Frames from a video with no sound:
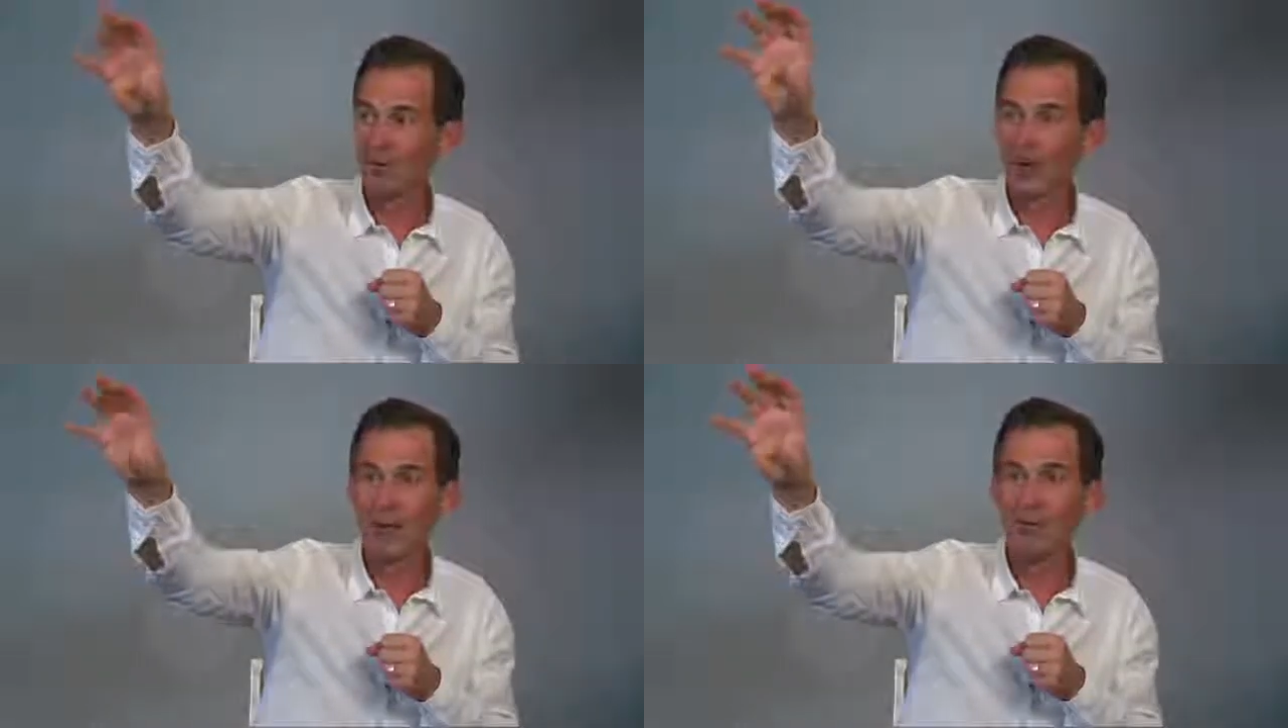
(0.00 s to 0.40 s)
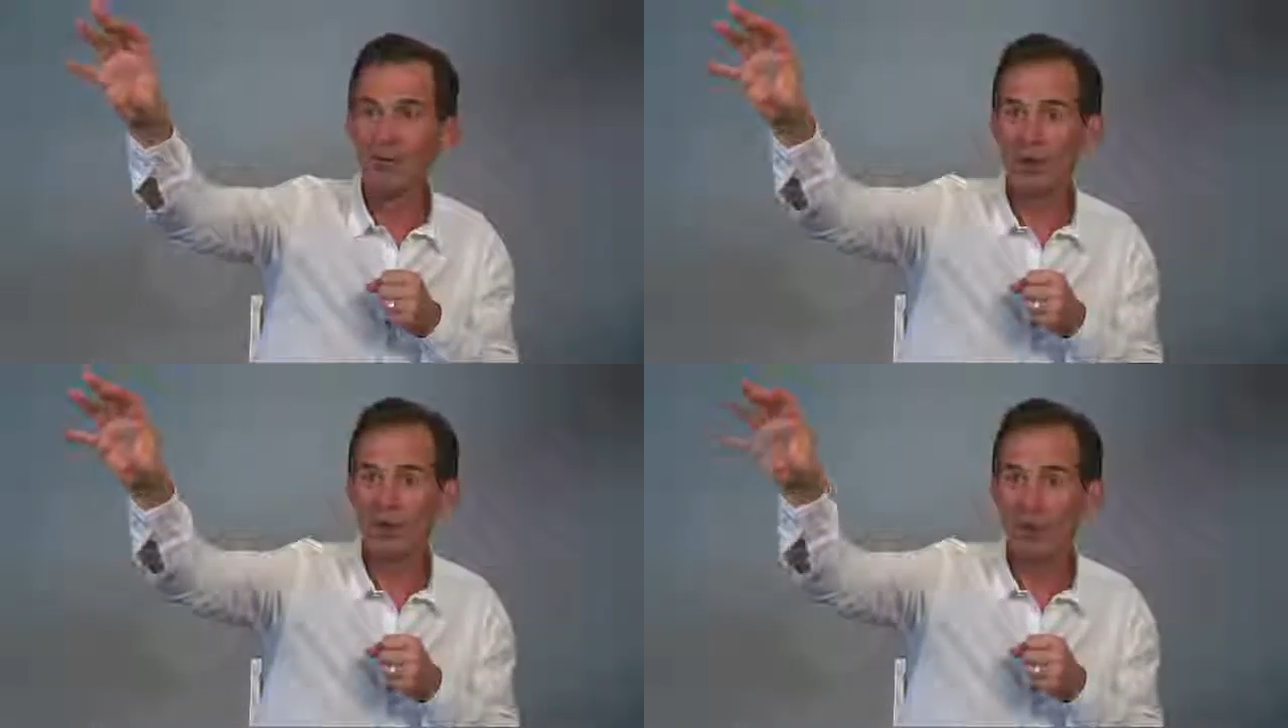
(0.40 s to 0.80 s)
for
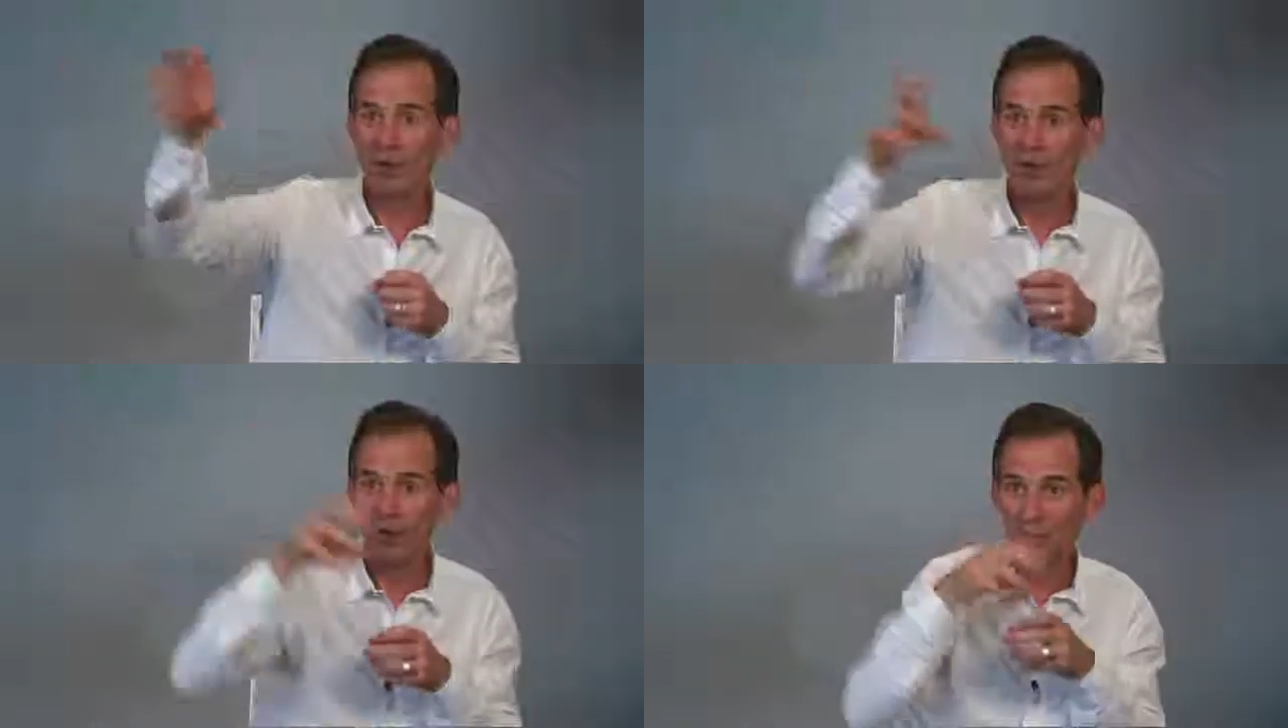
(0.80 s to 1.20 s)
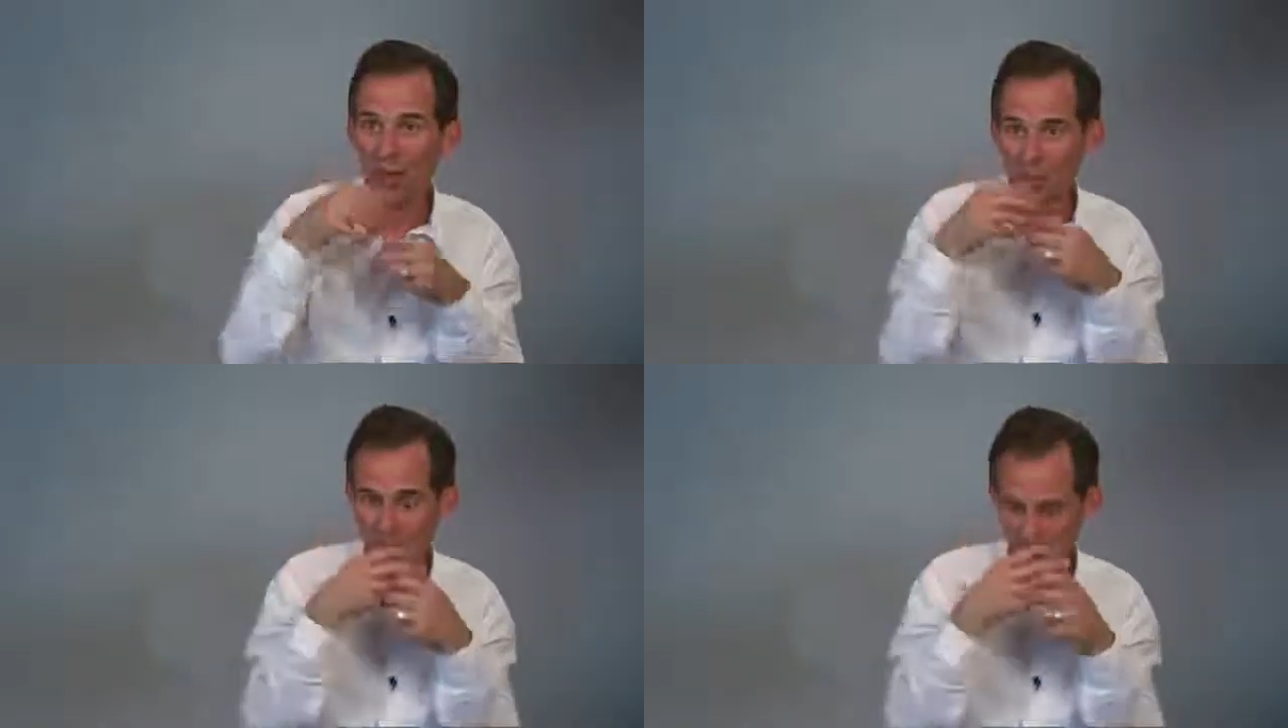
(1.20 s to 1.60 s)
everything that is
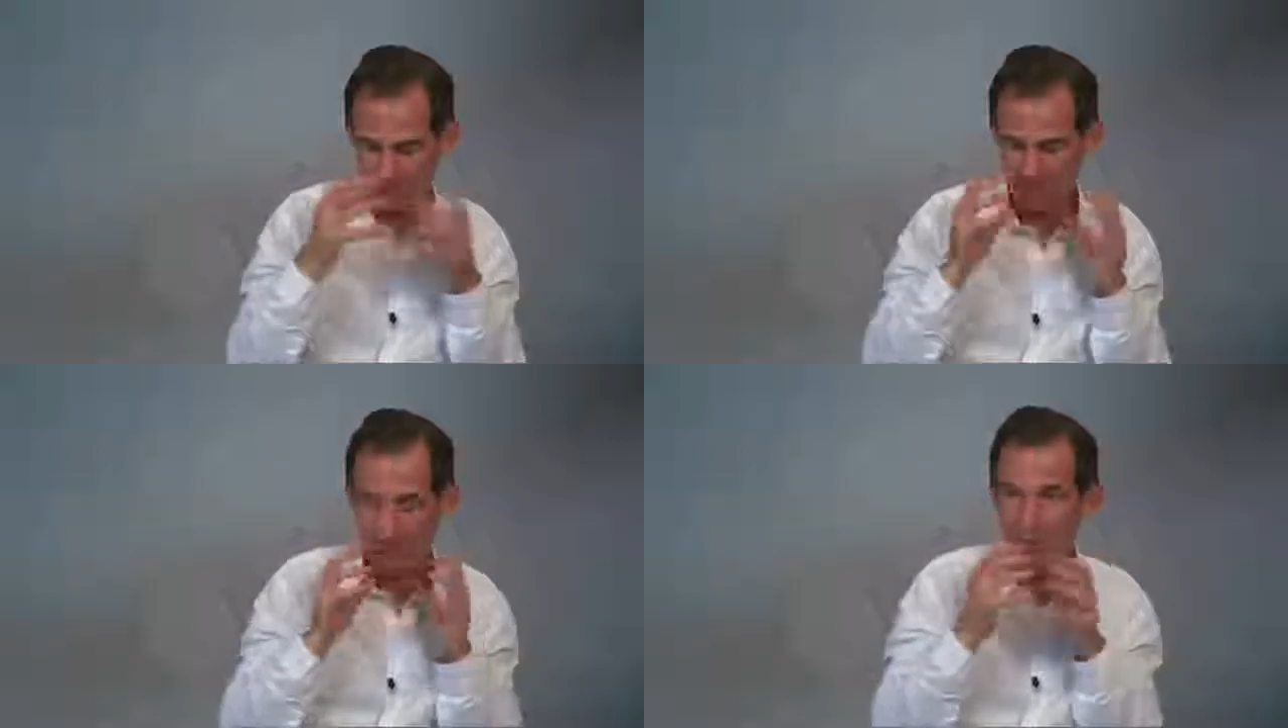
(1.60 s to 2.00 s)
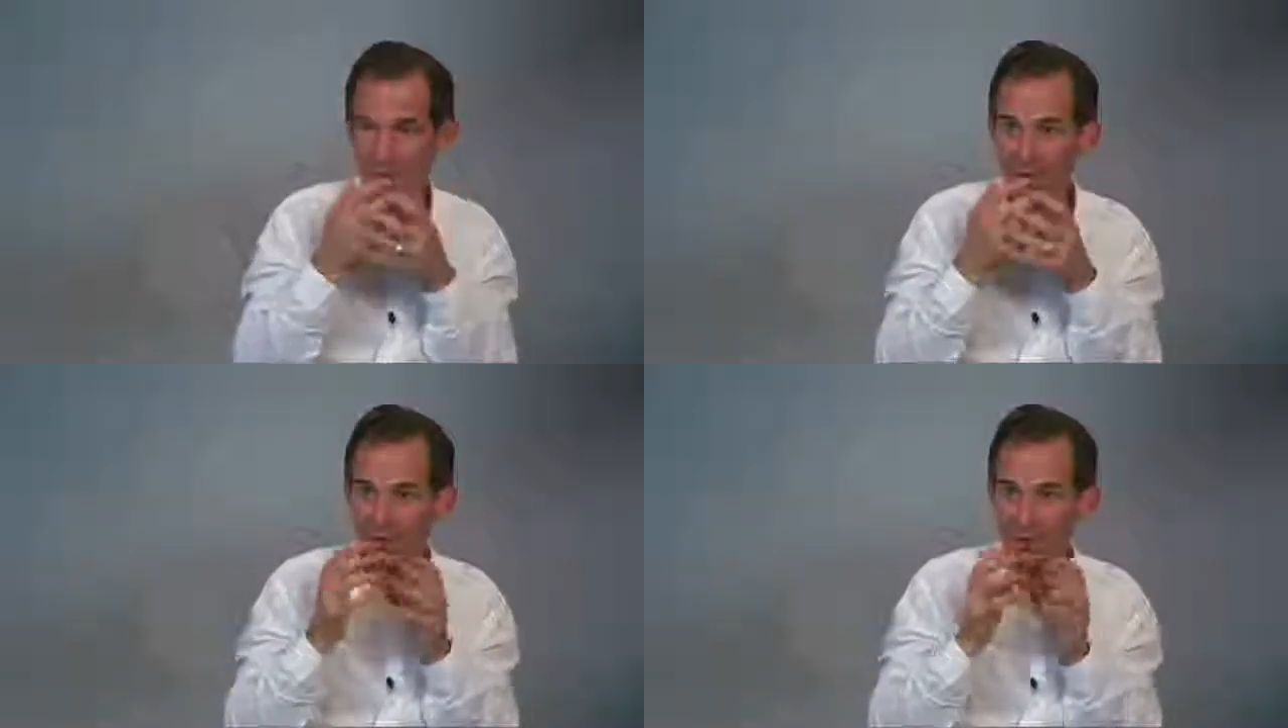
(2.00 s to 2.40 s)
not
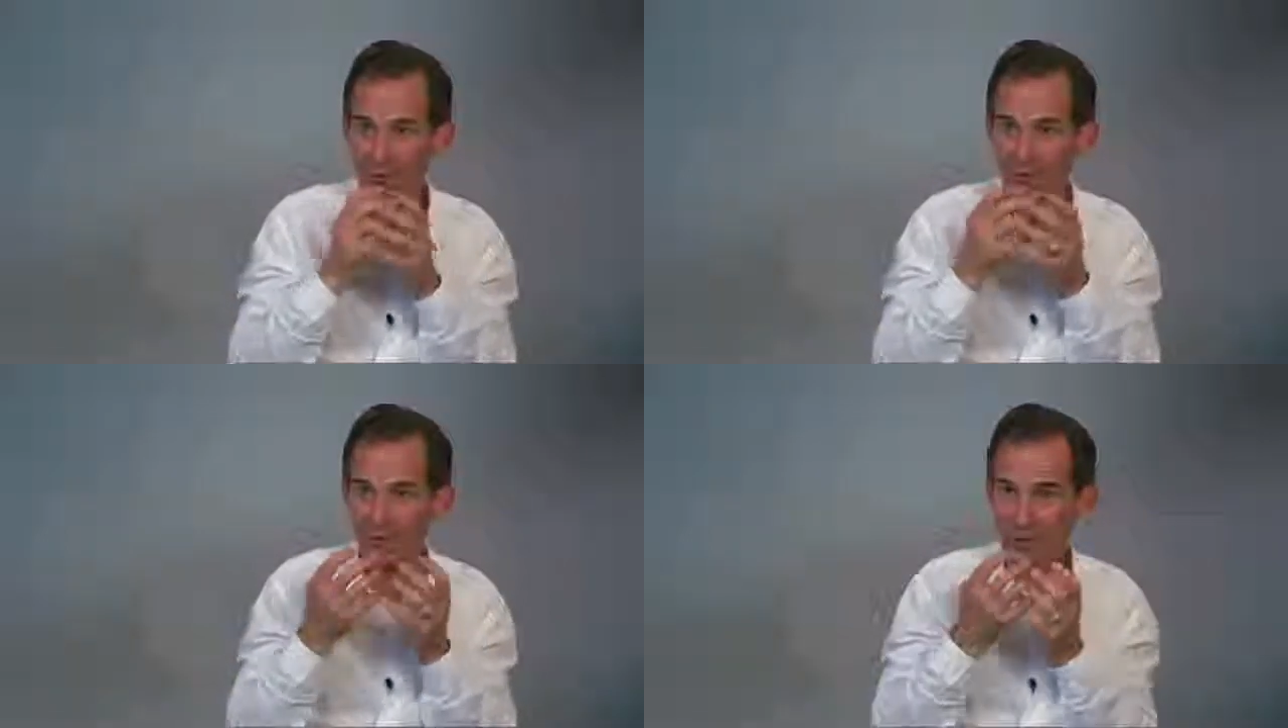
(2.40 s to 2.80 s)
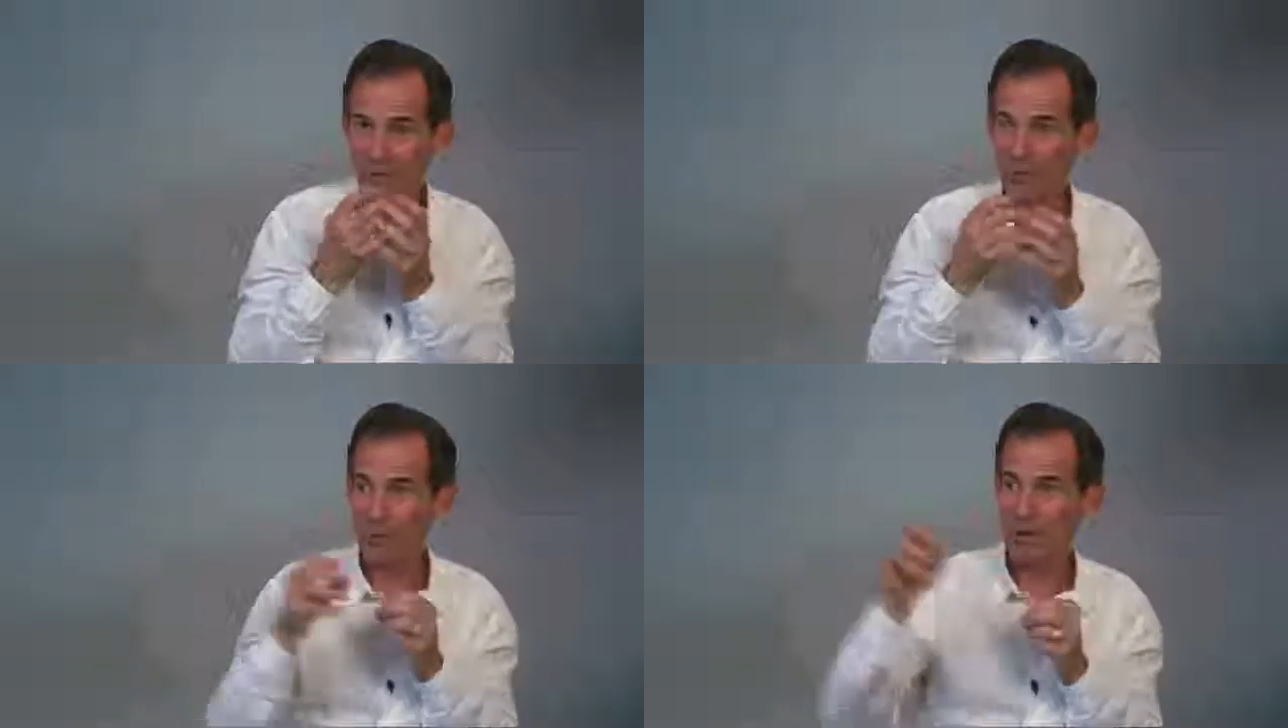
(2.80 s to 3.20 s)
this
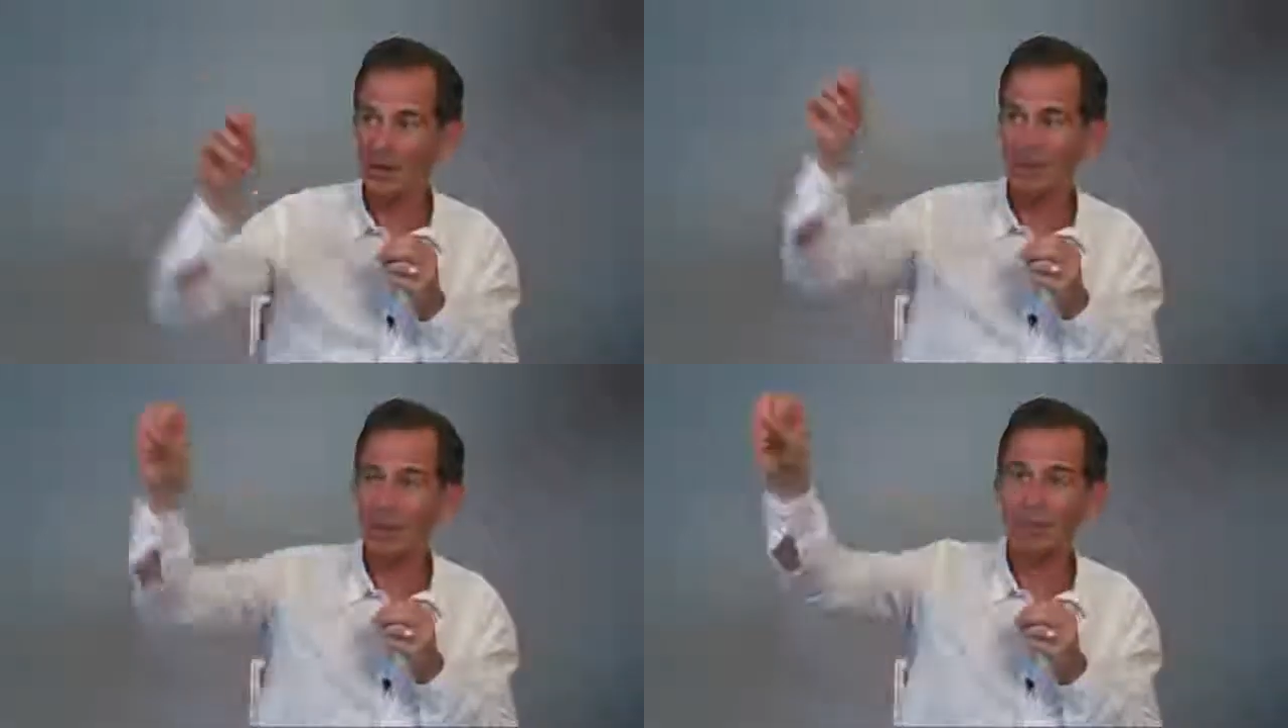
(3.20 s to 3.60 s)
separate mind, and